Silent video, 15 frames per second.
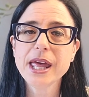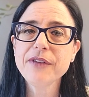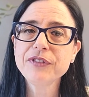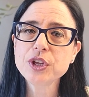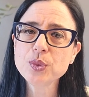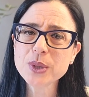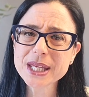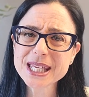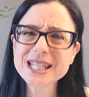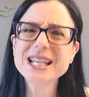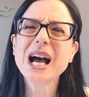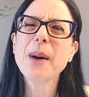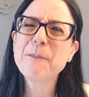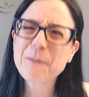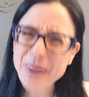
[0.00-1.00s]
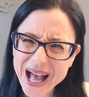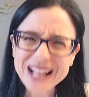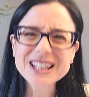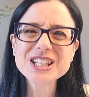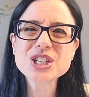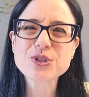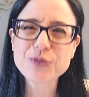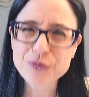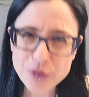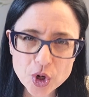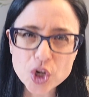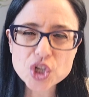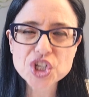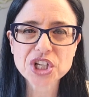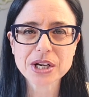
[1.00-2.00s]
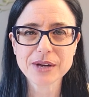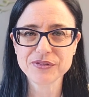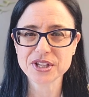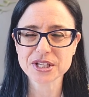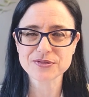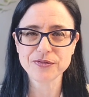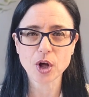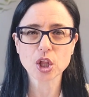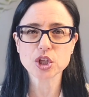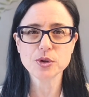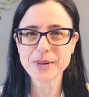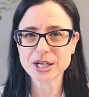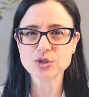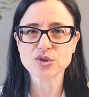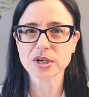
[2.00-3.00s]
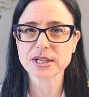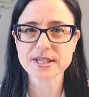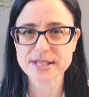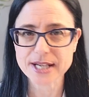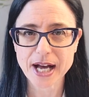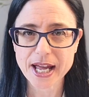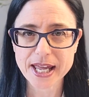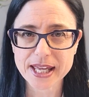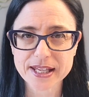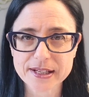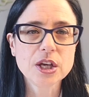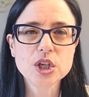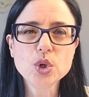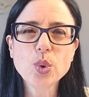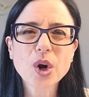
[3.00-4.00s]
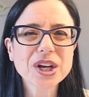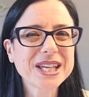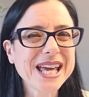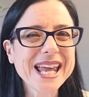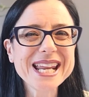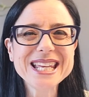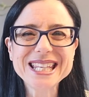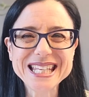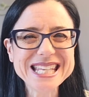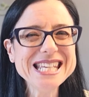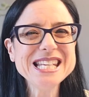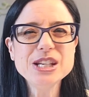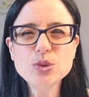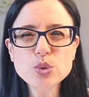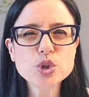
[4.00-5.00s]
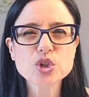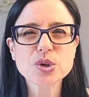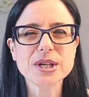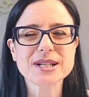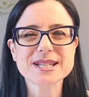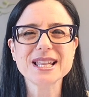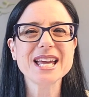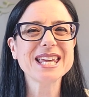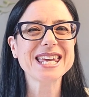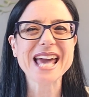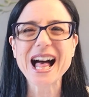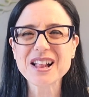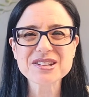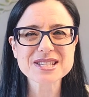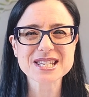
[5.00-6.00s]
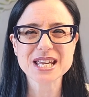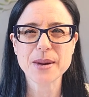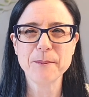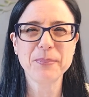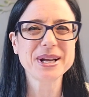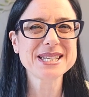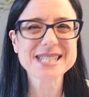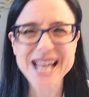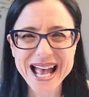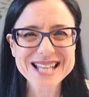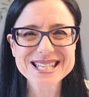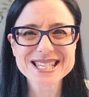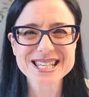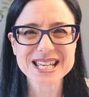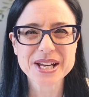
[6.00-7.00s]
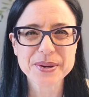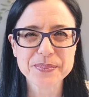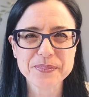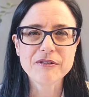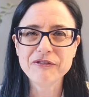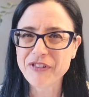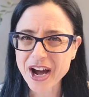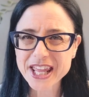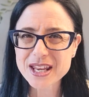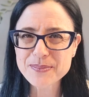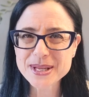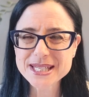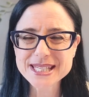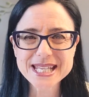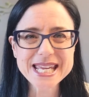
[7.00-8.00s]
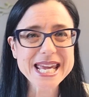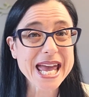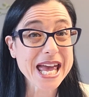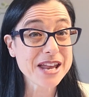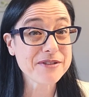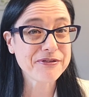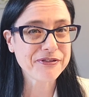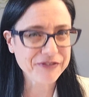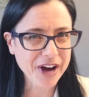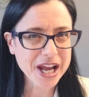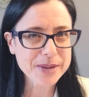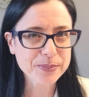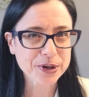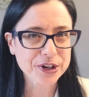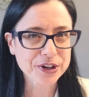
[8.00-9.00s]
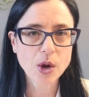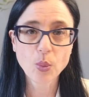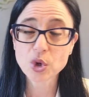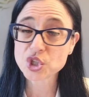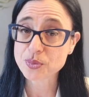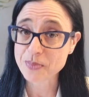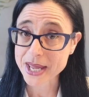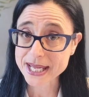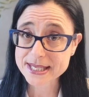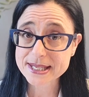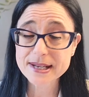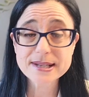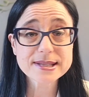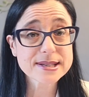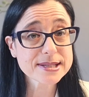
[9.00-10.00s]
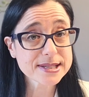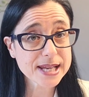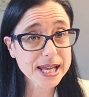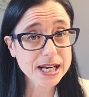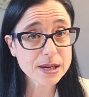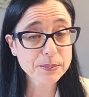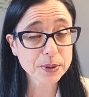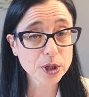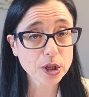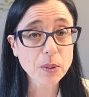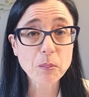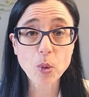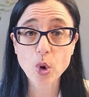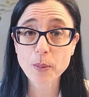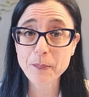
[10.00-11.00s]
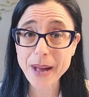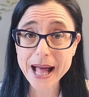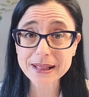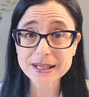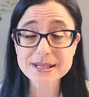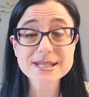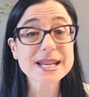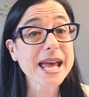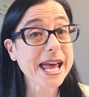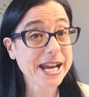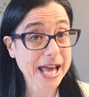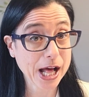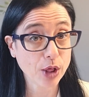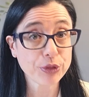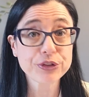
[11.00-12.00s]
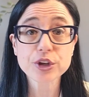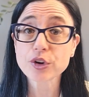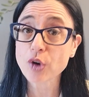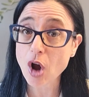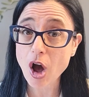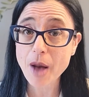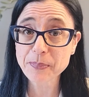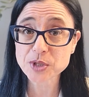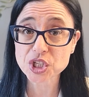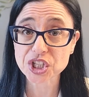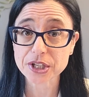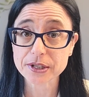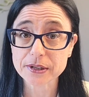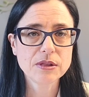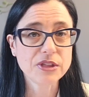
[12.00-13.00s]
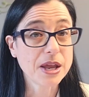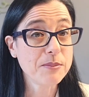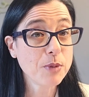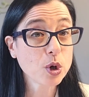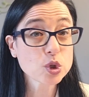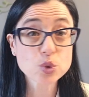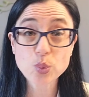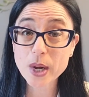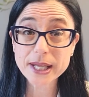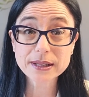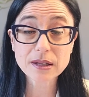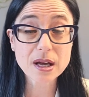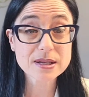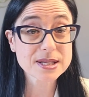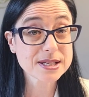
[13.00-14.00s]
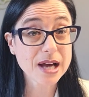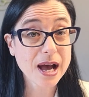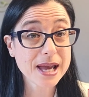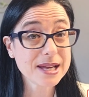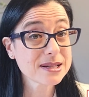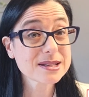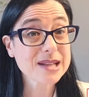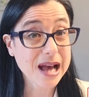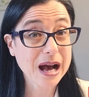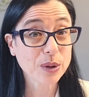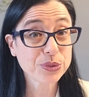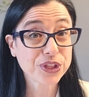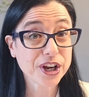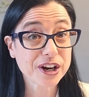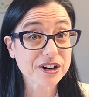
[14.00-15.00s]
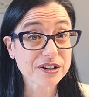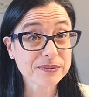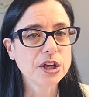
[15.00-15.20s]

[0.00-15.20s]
If you eat a balanced version of this volumetrics diet, you are getting key nutrients like calcium, potassium, vitamin D, and fiber, which makes it a sustainable, more balanced, and healthier option than most weight loss diets out there.